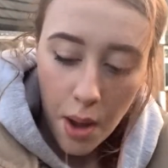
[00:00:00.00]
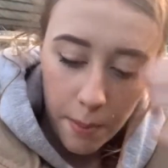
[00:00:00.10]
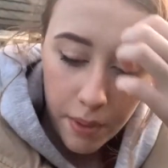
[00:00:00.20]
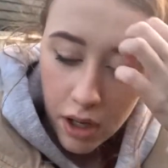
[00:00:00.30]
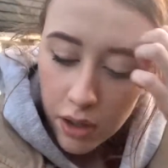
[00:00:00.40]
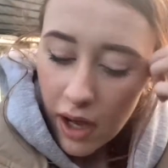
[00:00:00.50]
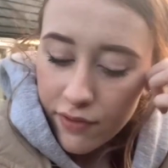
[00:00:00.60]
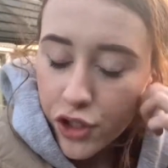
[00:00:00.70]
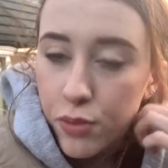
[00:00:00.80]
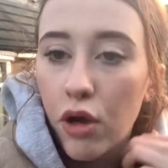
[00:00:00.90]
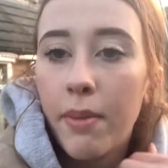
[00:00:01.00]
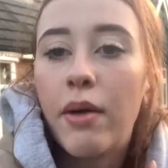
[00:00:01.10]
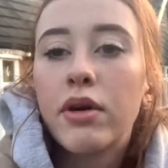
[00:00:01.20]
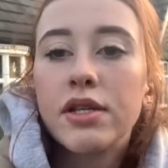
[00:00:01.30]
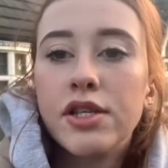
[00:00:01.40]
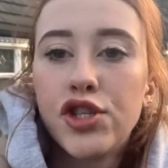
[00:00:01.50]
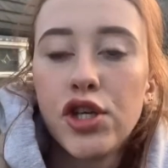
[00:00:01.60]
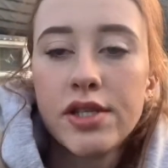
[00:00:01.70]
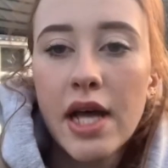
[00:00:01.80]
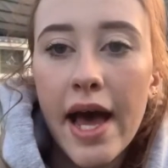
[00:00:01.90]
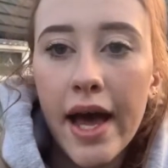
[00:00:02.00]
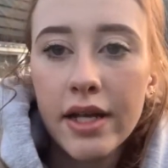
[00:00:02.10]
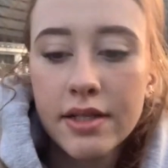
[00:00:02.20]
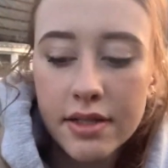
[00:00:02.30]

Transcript: but I've just brought him out because he's just ate.